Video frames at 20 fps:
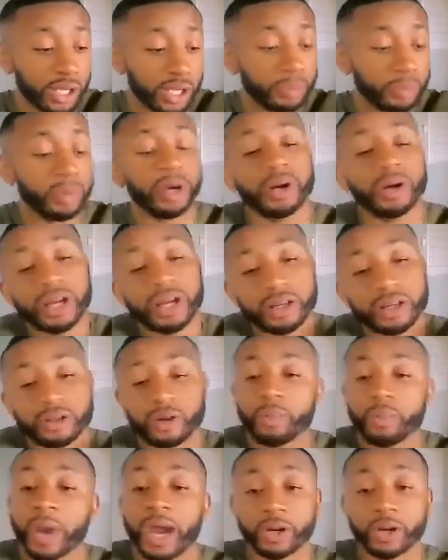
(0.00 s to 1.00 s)
But no
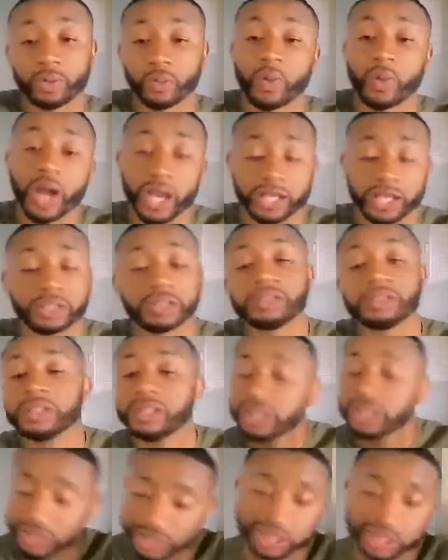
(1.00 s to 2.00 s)
matter what,
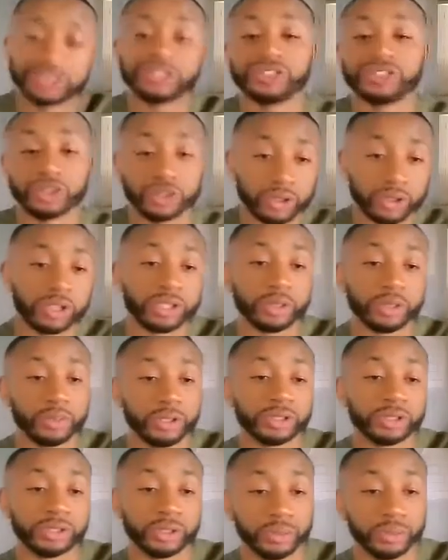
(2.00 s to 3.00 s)
it's still good to
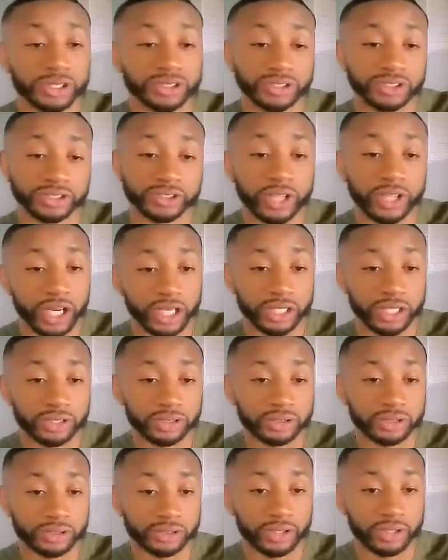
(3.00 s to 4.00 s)
build your business credit,
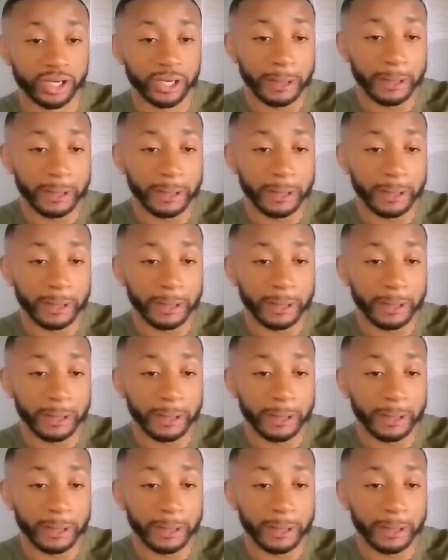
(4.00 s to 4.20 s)
right?